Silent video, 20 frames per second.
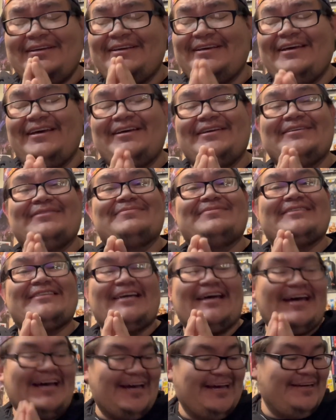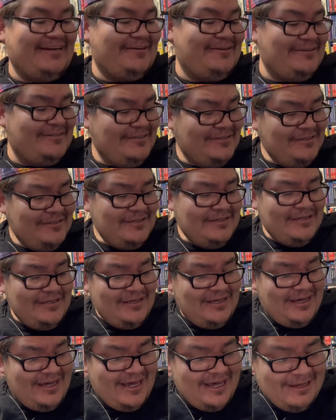am tired.
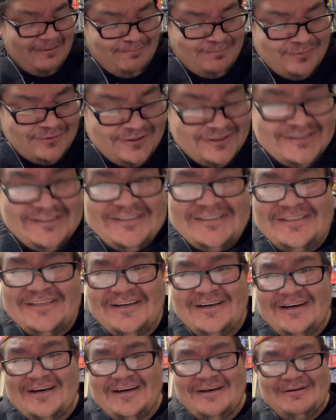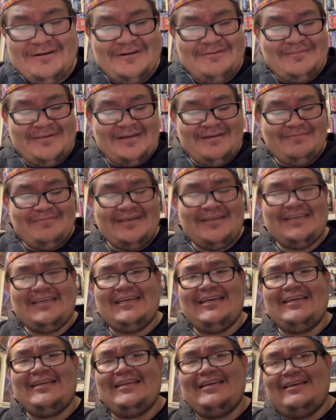Hi, boss. My
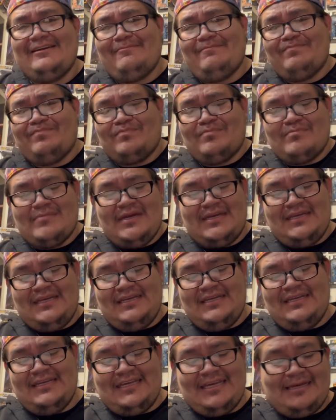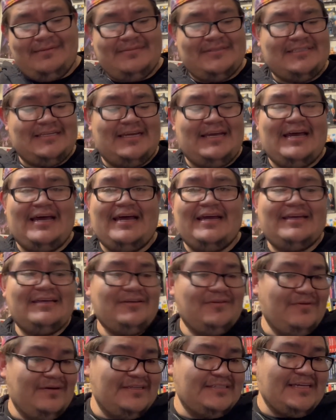kitty came and say hi.
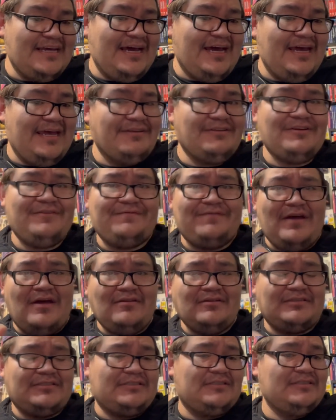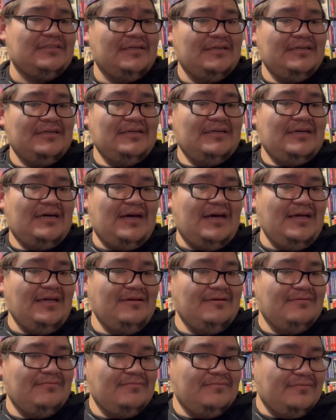You want to say hi to the folks? Huh?
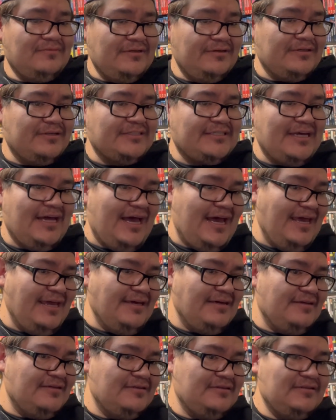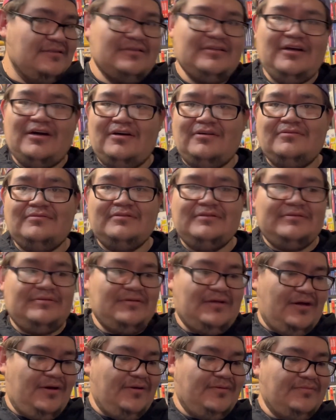Want to say hi? No?
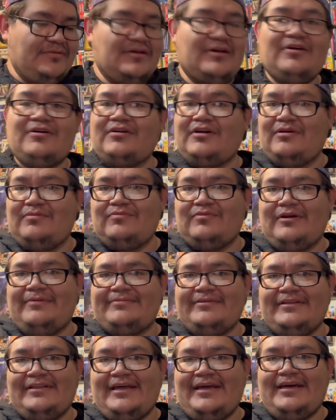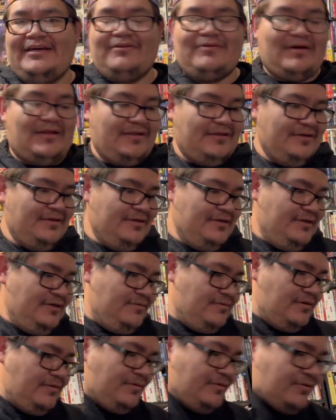No, you're going to come rub the leg while
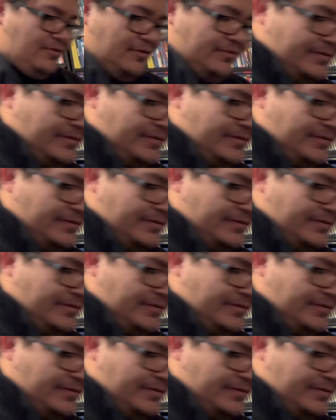we record.